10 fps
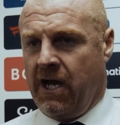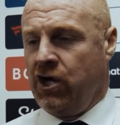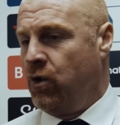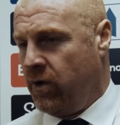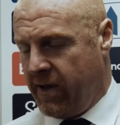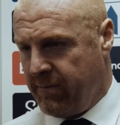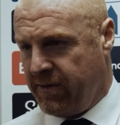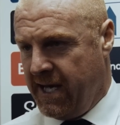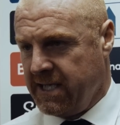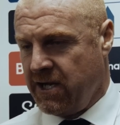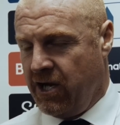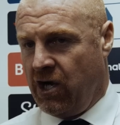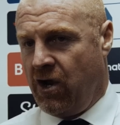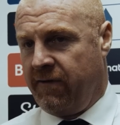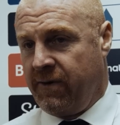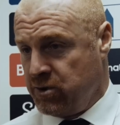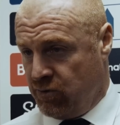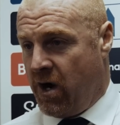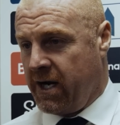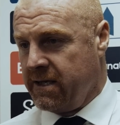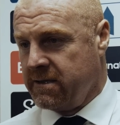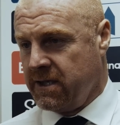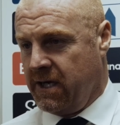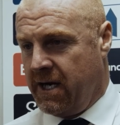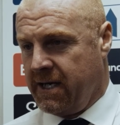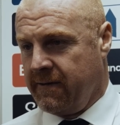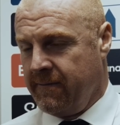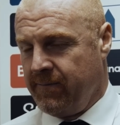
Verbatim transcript: and all of them things. And a lot of it was right tonight.